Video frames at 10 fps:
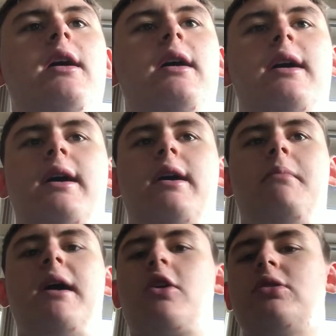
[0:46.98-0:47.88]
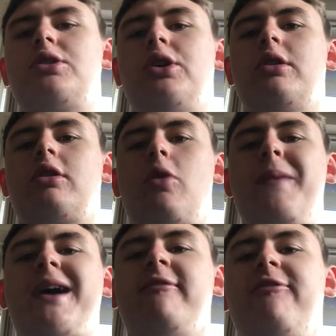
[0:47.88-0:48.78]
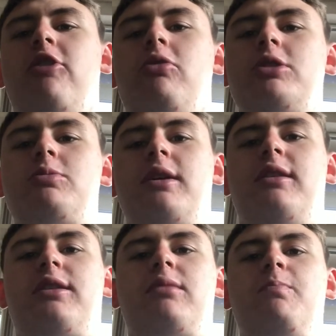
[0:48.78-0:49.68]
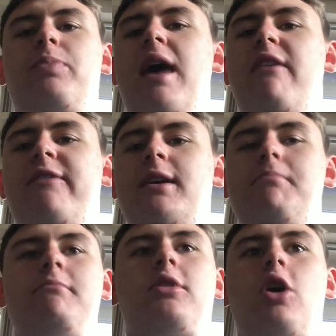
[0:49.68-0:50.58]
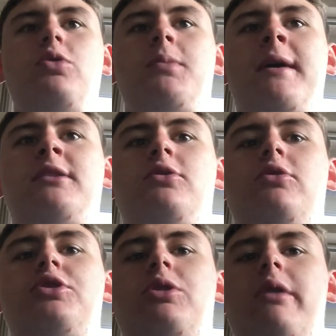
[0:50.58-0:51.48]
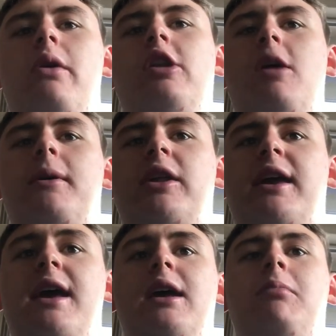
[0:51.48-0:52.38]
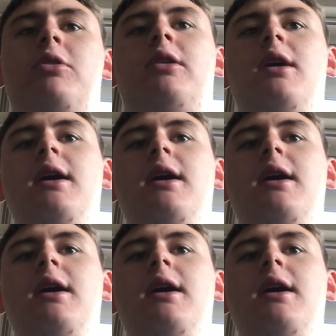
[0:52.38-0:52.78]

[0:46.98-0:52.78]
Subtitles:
I got to go back and forwards with FA coach mentors who know a lot about the game and